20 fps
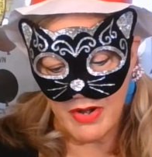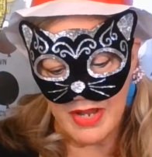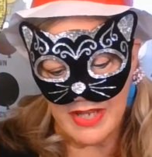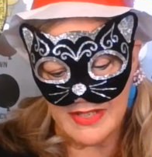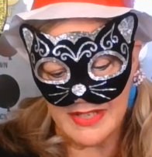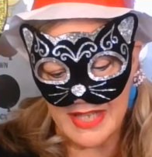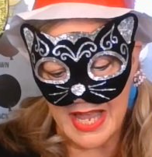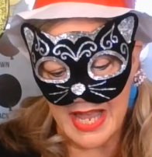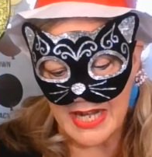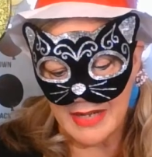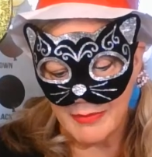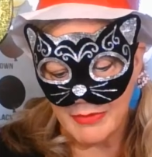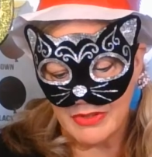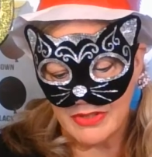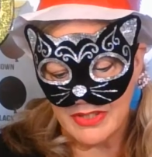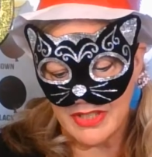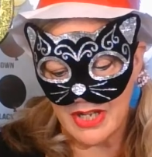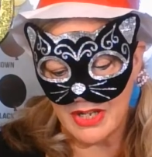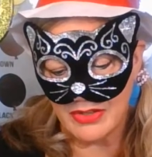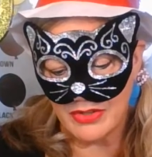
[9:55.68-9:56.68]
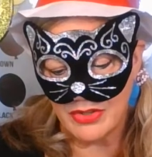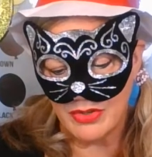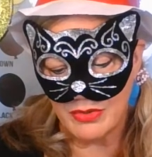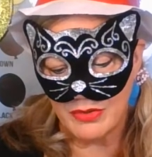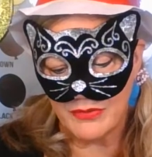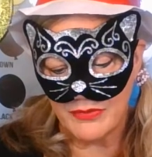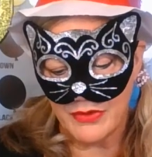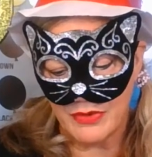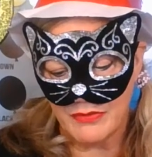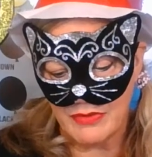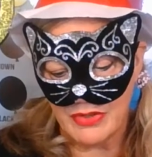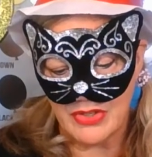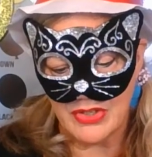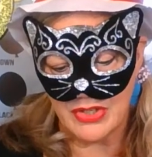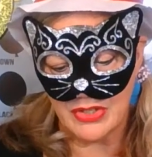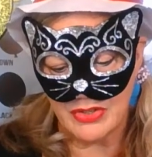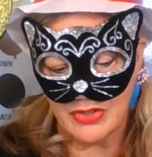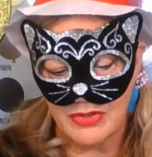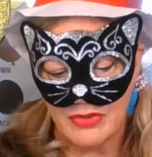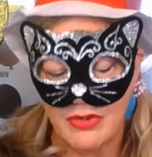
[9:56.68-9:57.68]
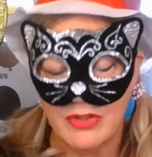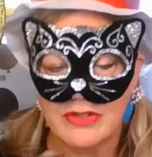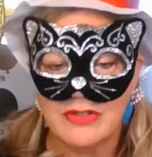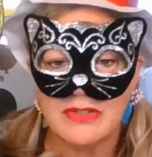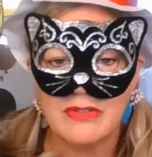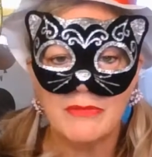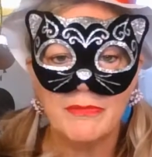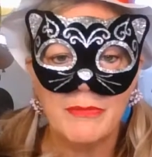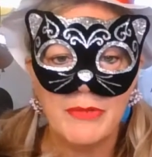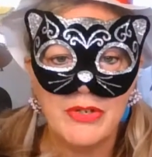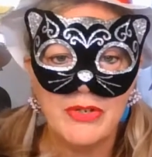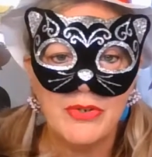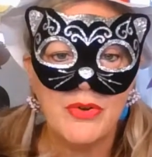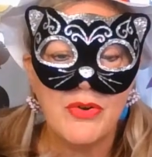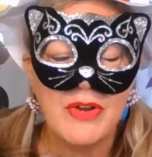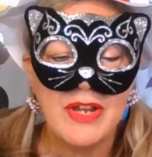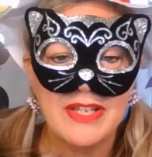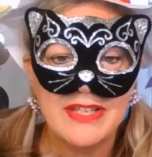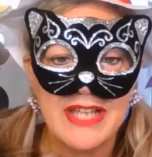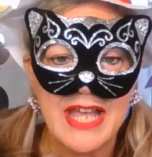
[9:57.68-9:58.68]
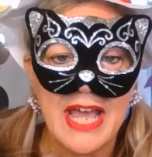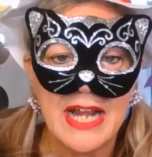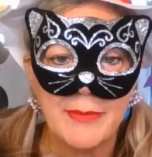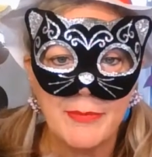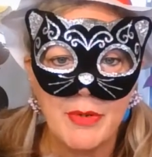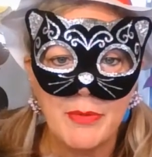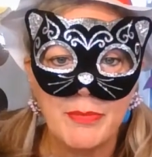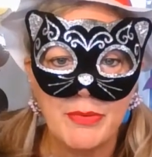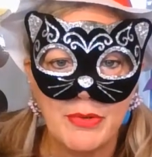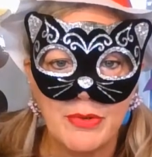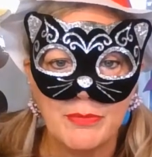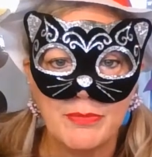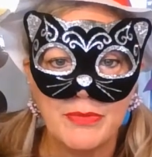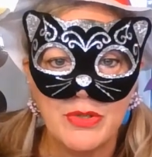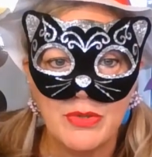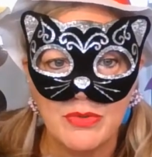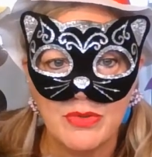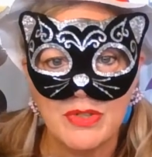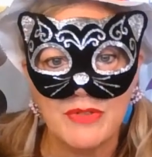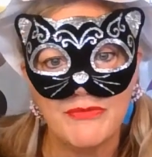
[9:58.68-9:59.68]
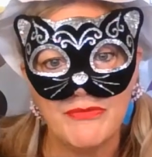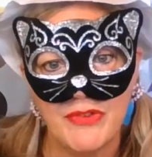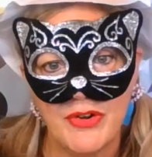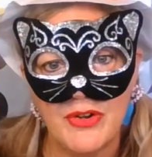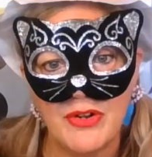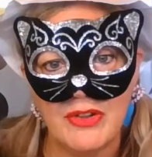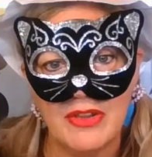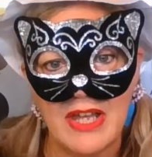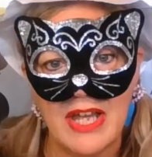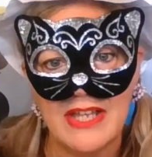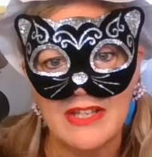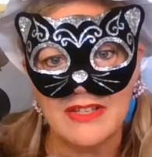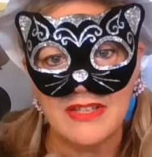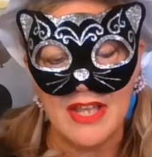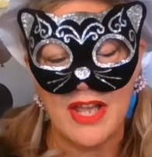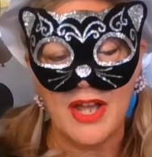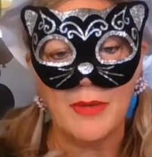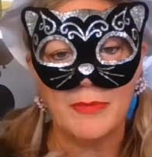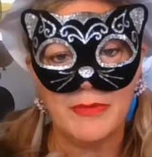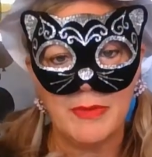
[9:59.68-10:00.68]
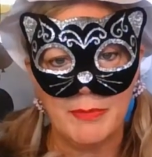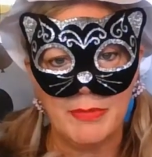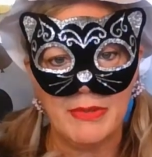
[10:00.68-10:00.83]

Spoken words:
is animal dung used for enriching soil. So manure is animal poop used to fertilize to help the